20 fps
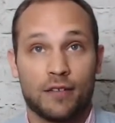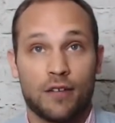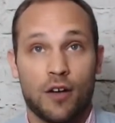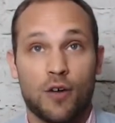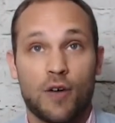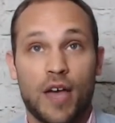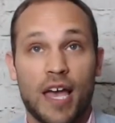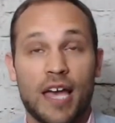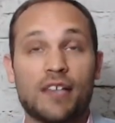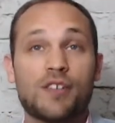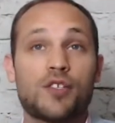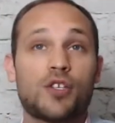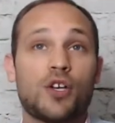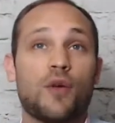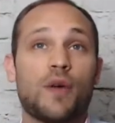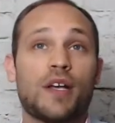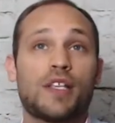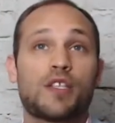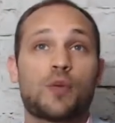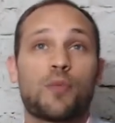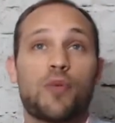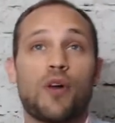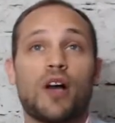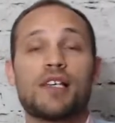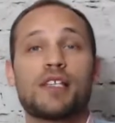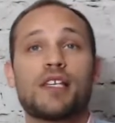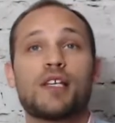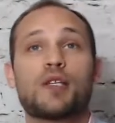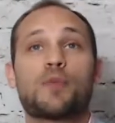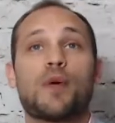Okay, so it's the
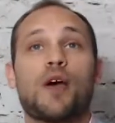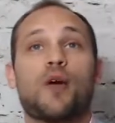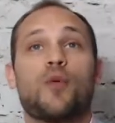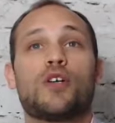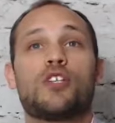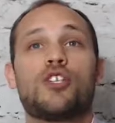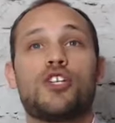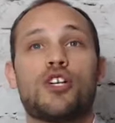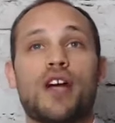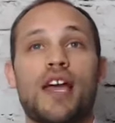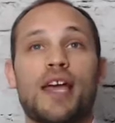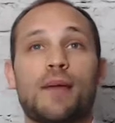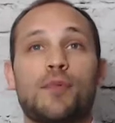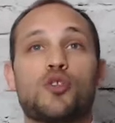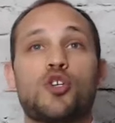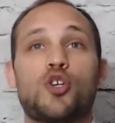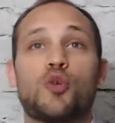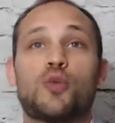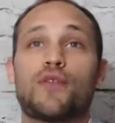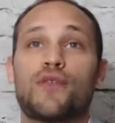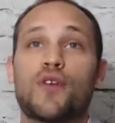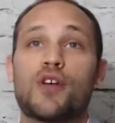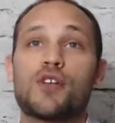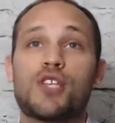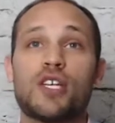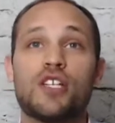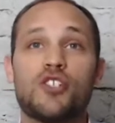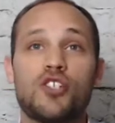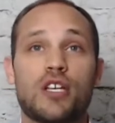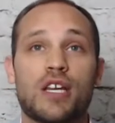process by which you're able to
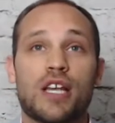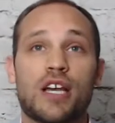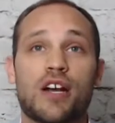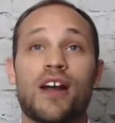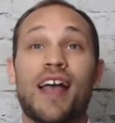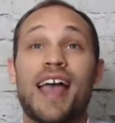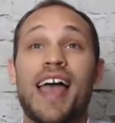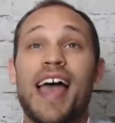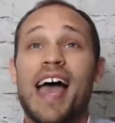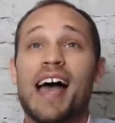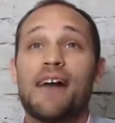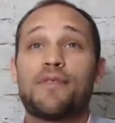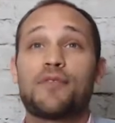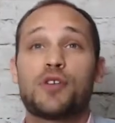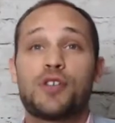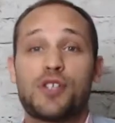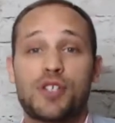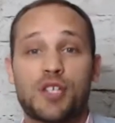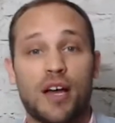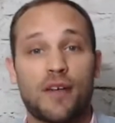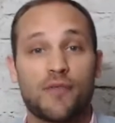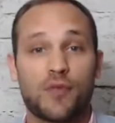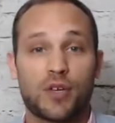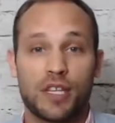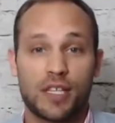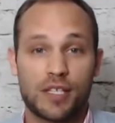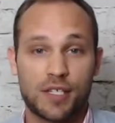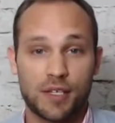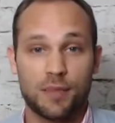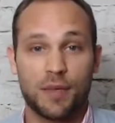reverse engineer after discovering
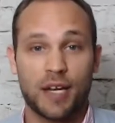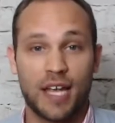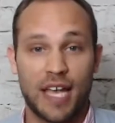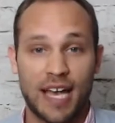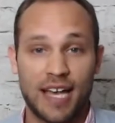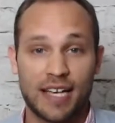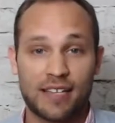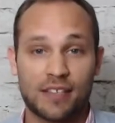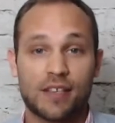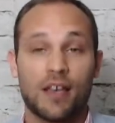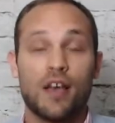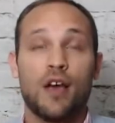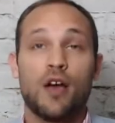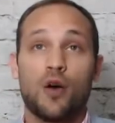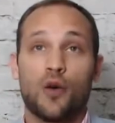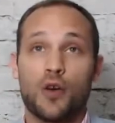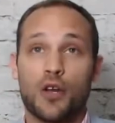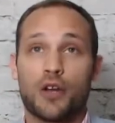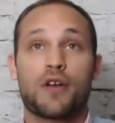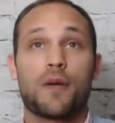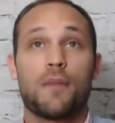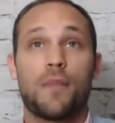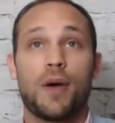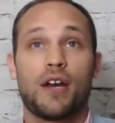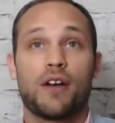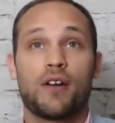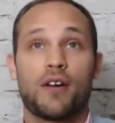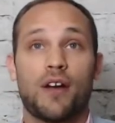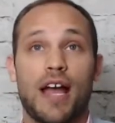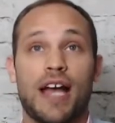that somebody has, or your
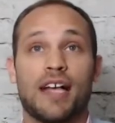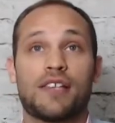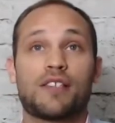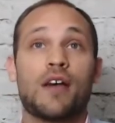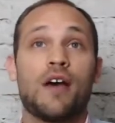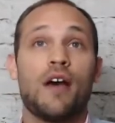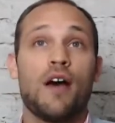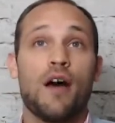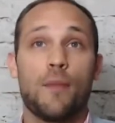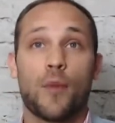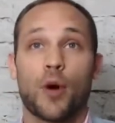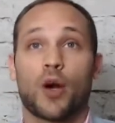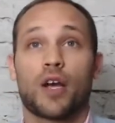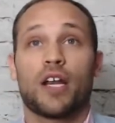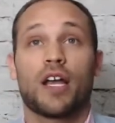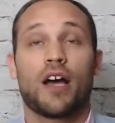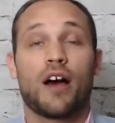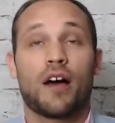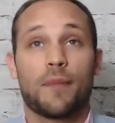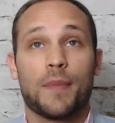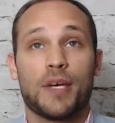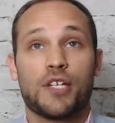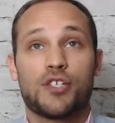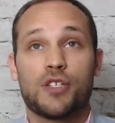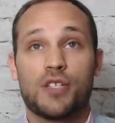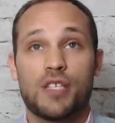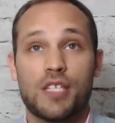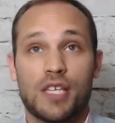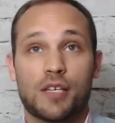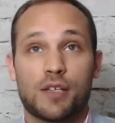competitor has, a marketing
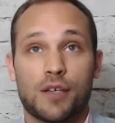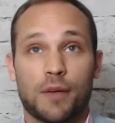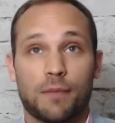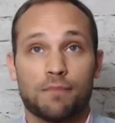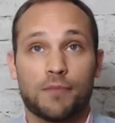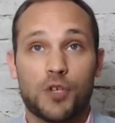automation system.